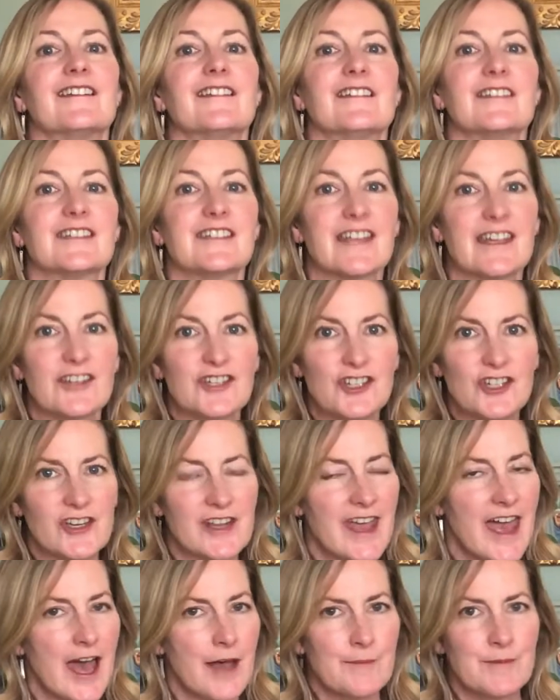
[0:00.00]
satiety
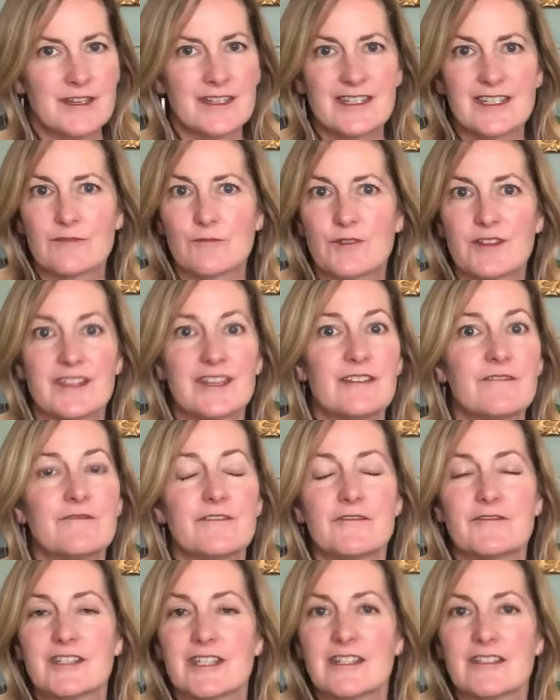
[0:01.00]
happens within
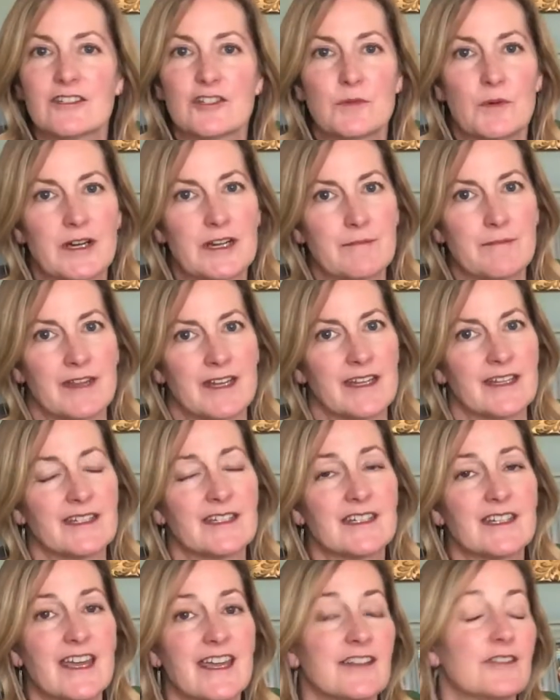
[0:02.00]
15 to 20
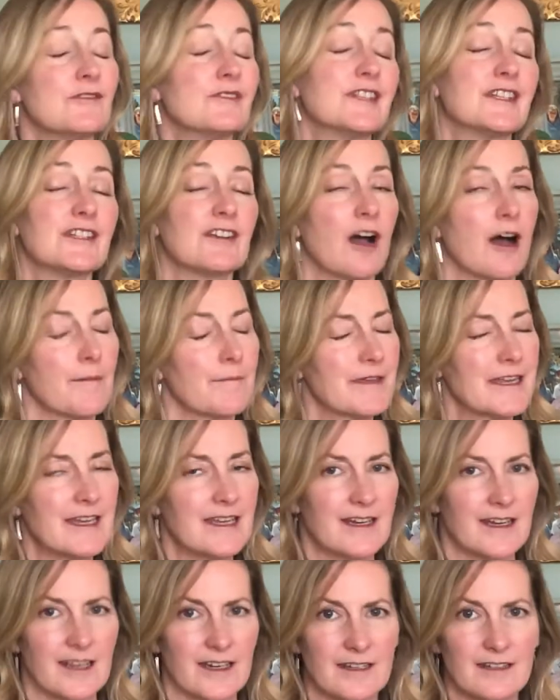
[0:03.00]
minutes and you stop
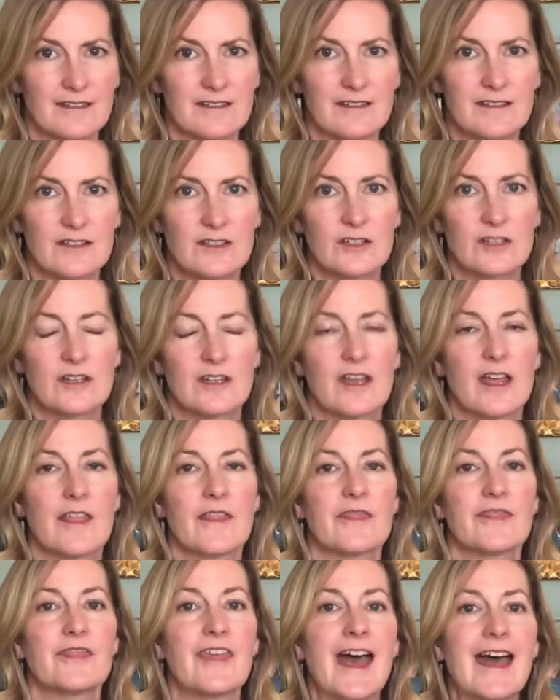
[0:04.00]
eating.
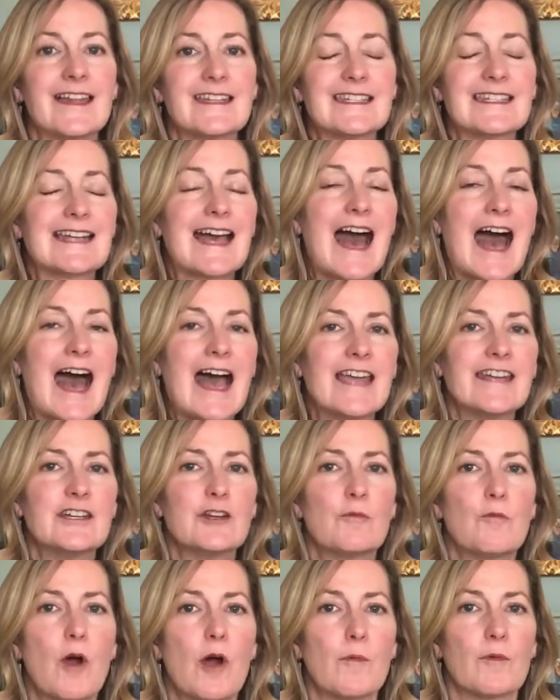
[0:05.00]
That's kind
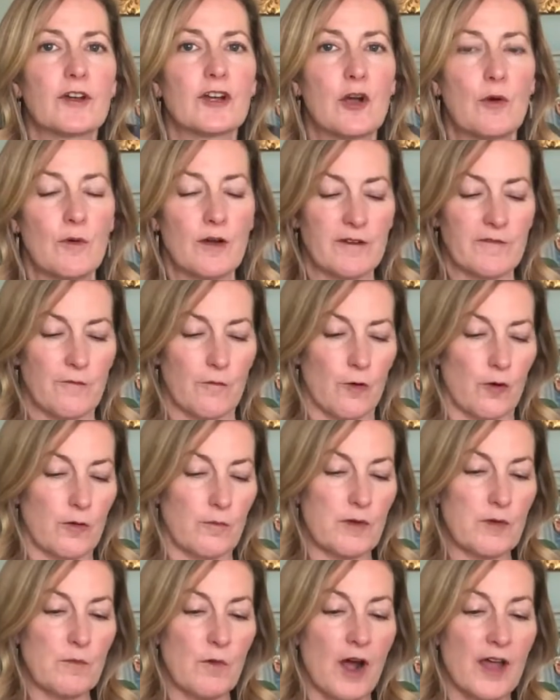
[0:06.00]
of what we're going for.
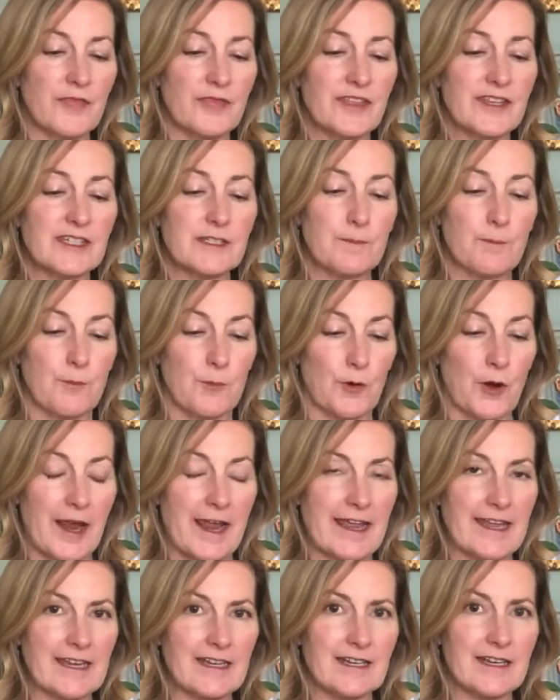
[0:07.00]
We want this
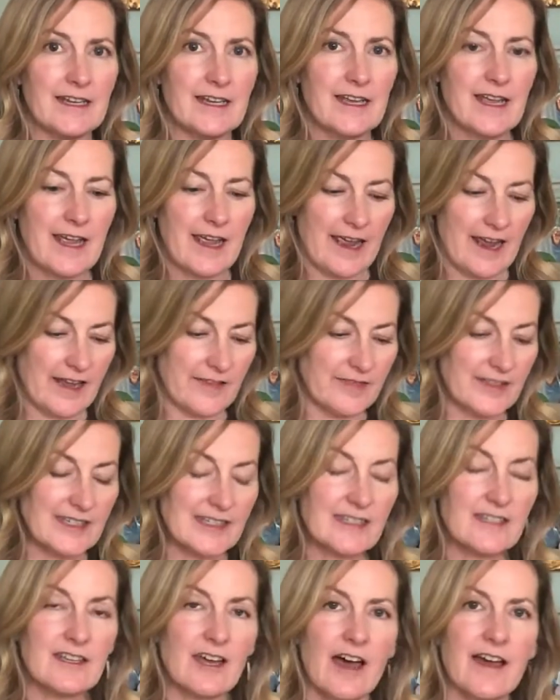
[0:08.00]
brain and this
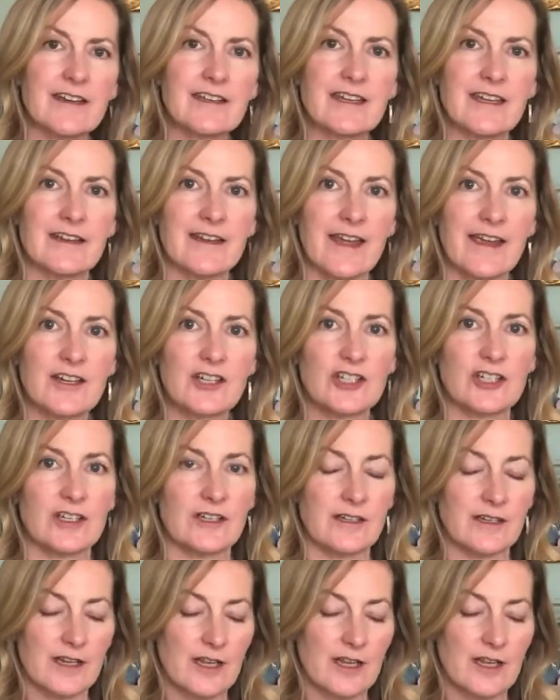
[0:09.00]
gut connection